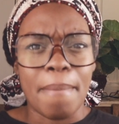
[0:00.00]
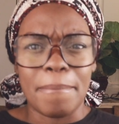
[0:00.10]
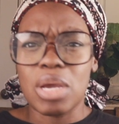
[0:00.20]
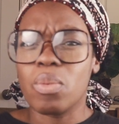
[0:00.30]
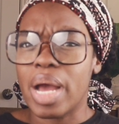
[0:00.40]

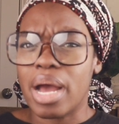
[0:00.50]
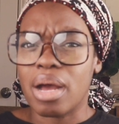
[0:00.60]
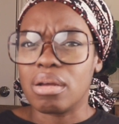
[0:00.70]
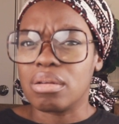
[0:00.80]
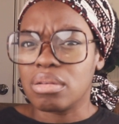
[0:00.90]

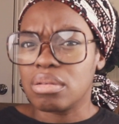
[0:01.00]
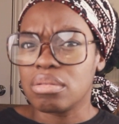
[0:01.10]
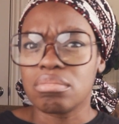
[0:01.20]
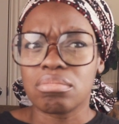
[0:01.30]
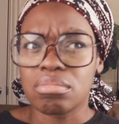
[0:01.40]
Meanwhile,
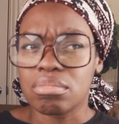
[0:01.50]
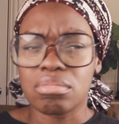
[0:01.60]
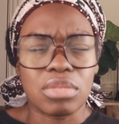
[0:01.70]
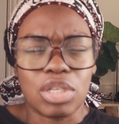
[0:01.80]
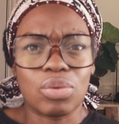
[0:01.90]

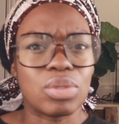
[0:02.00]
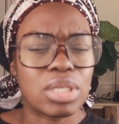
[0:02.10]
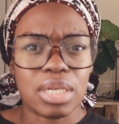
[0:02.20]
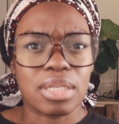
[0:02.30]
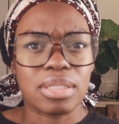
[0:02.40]
you
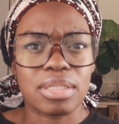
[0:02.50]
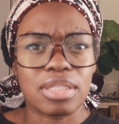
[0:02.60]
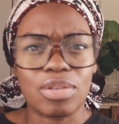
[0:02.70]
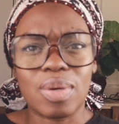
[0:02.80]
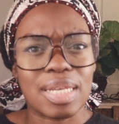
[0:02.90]
didn't
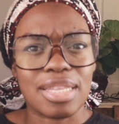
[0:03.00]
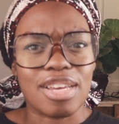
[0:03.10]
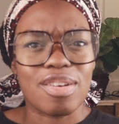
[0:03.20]
do anything.